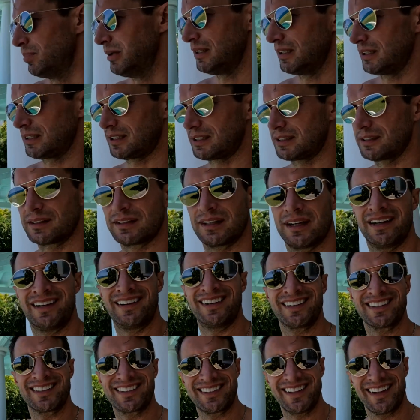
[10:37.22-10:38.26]
books and
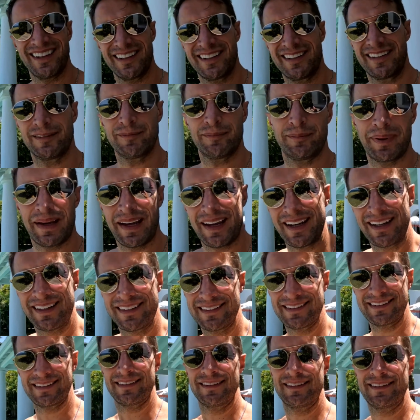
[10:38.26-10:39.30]

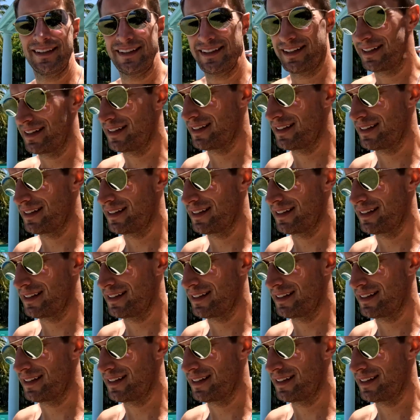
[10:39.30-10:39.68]
sun-baked and did